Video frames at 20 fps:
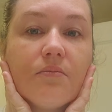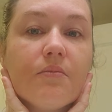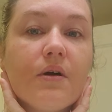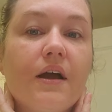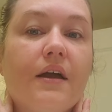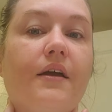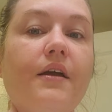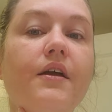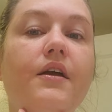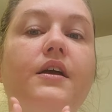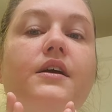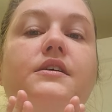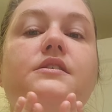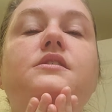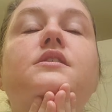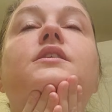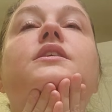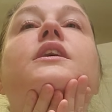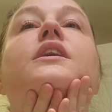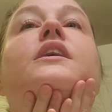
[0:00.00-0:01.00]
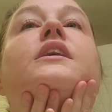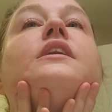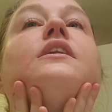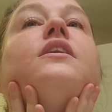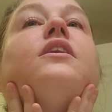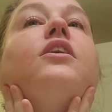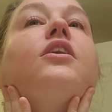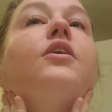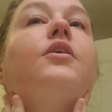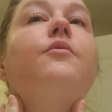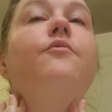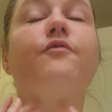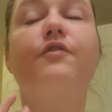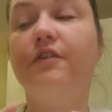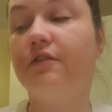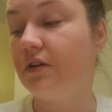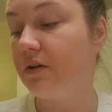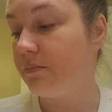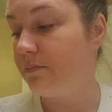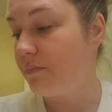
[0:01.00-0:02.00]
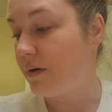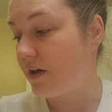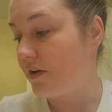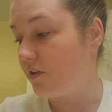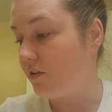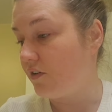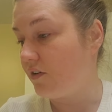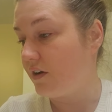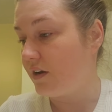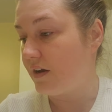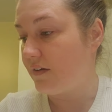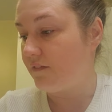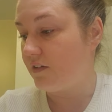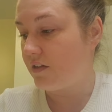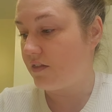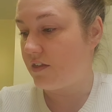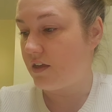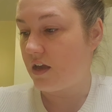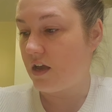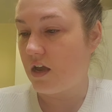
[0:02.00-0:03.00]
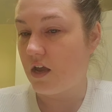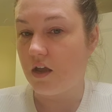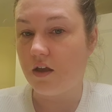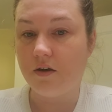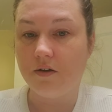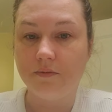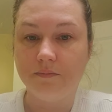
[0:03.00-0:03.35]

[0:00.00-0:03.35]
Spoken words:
my skin feeling better and everything.